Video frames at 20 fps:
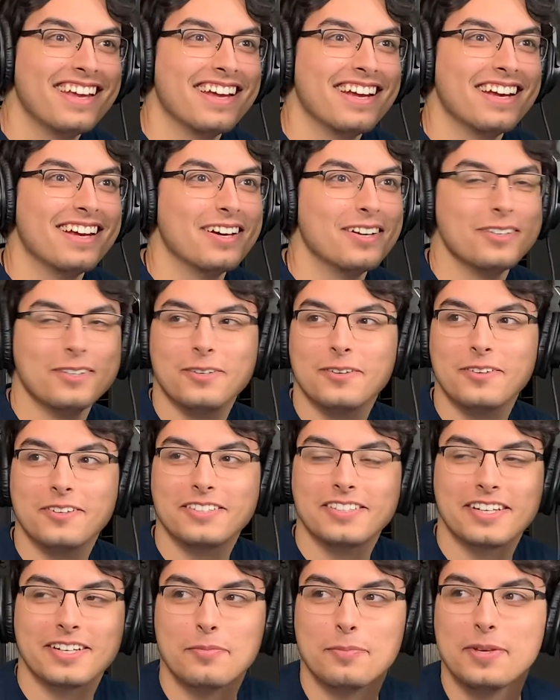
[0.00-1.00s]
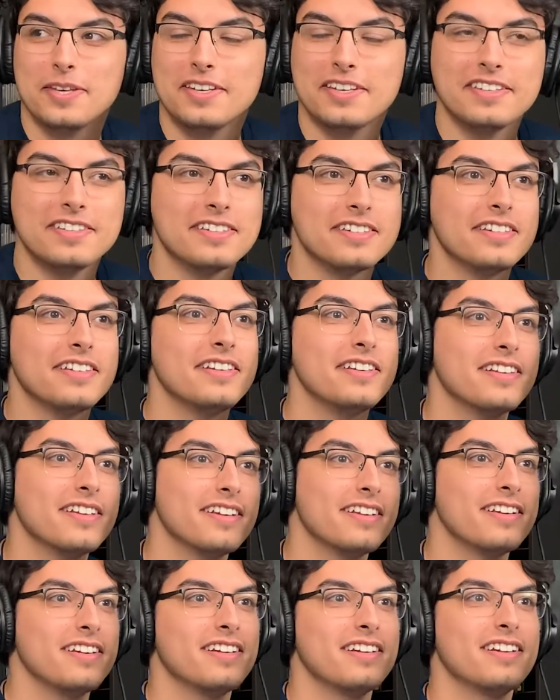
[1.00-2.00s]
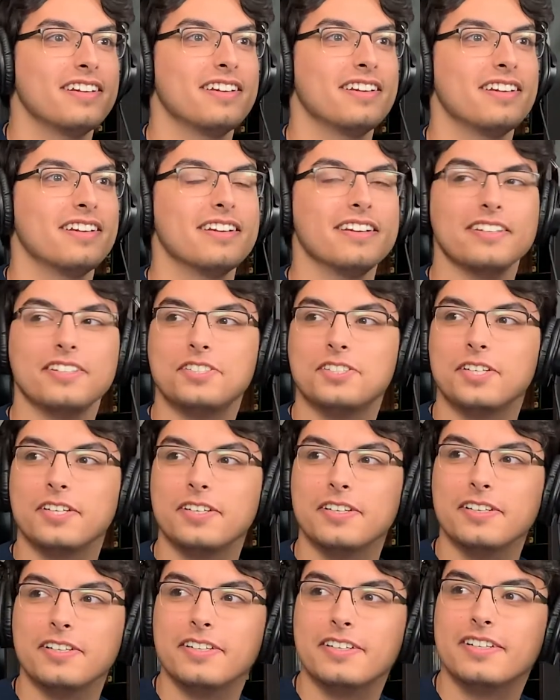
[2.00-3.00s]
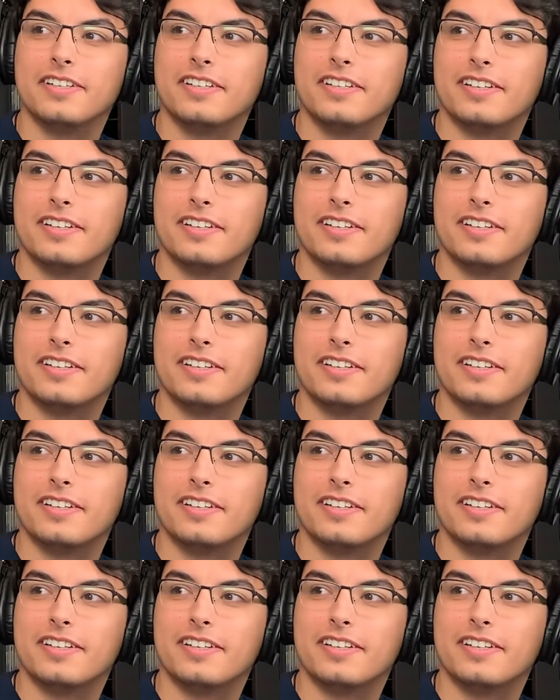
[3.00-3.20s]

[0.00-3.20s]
I don't know. It looks like a PC that has chicken in it.